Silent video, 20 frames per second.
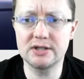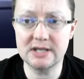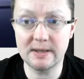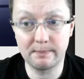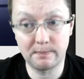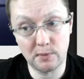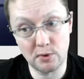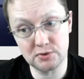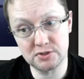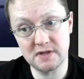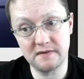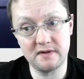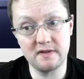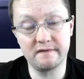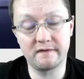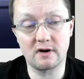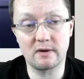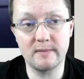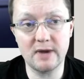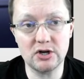some positive
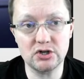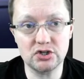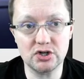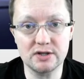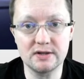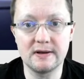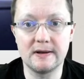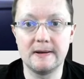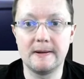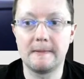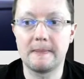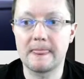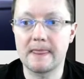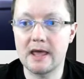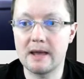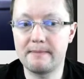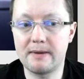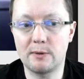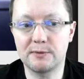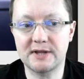information
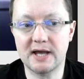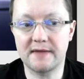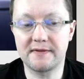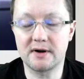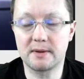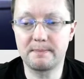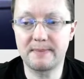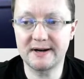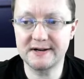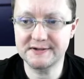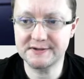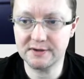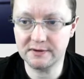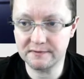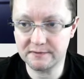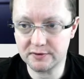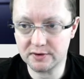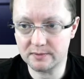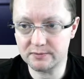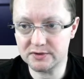about other person
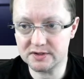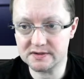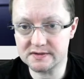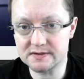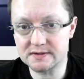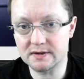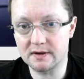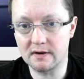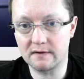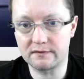from this